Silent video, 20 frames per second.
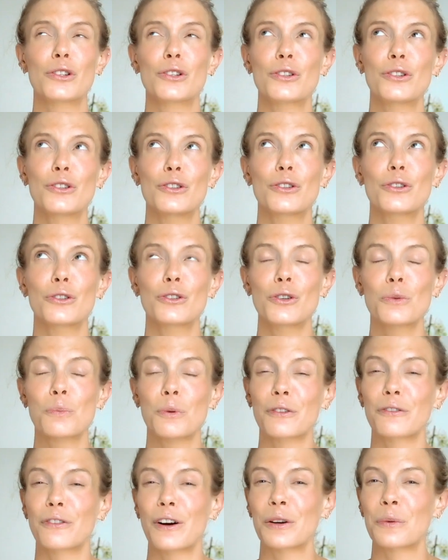
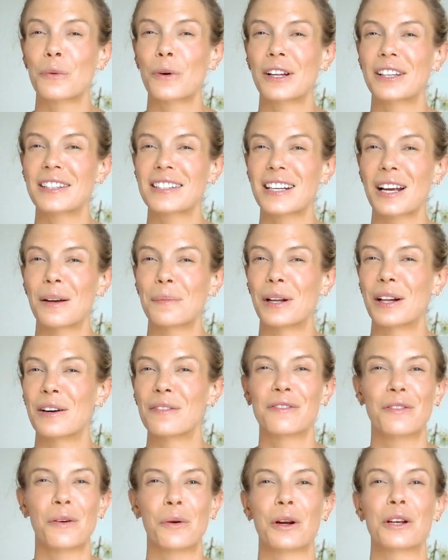super fun ones coming
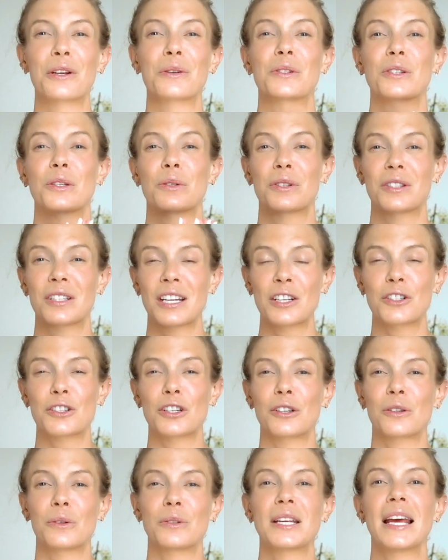up for you, so stay
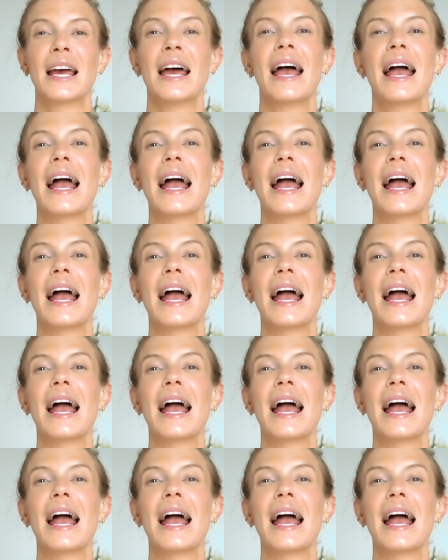tuned.